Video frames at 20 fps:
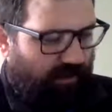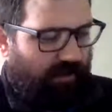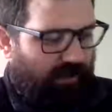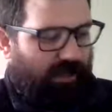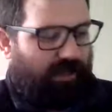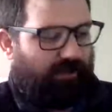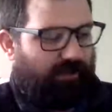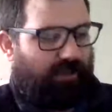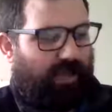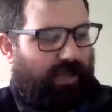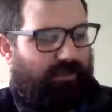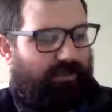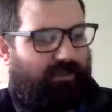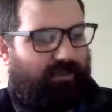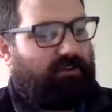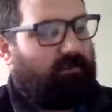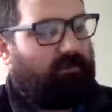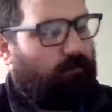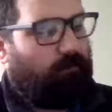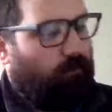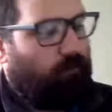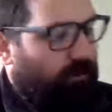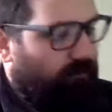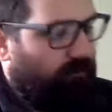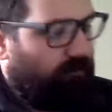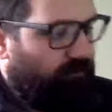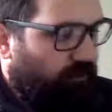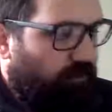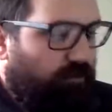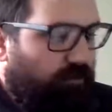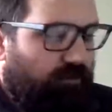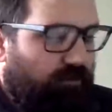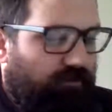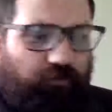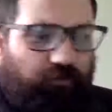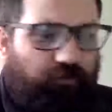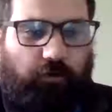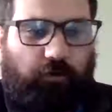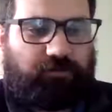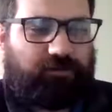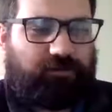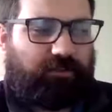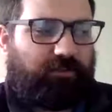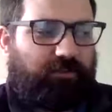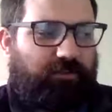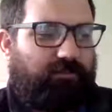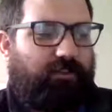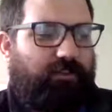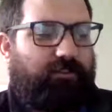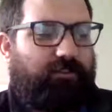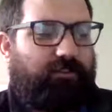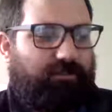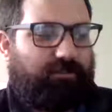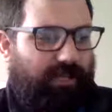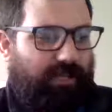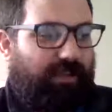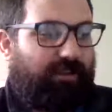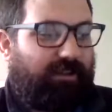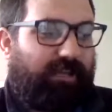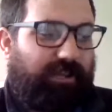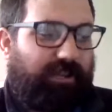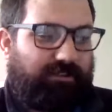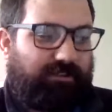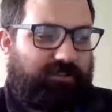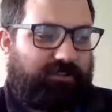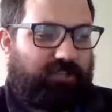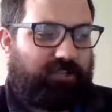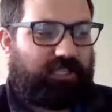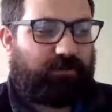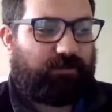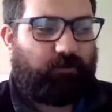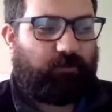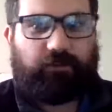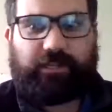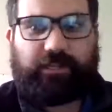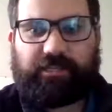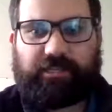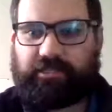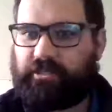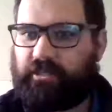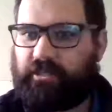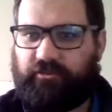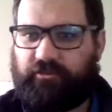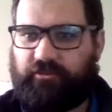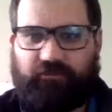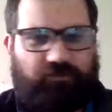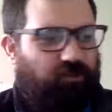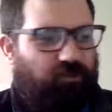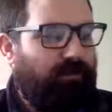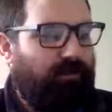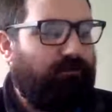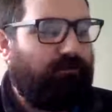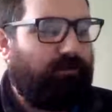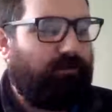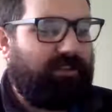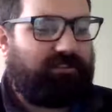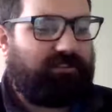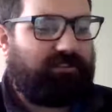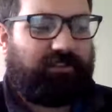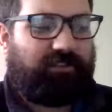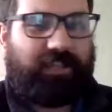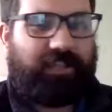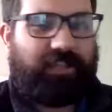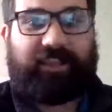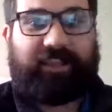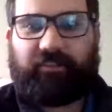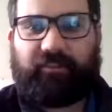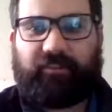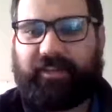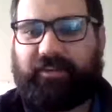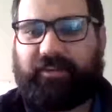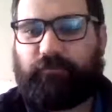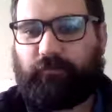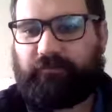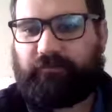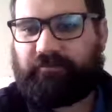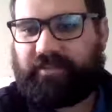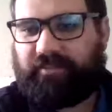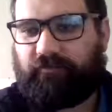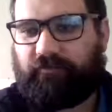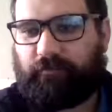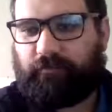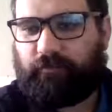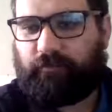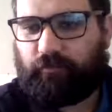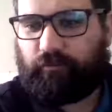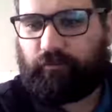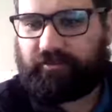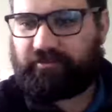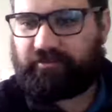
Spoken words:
At the end of round 2, the scores is Sandy at 6 points. Jim has snaked the lead with 7 points.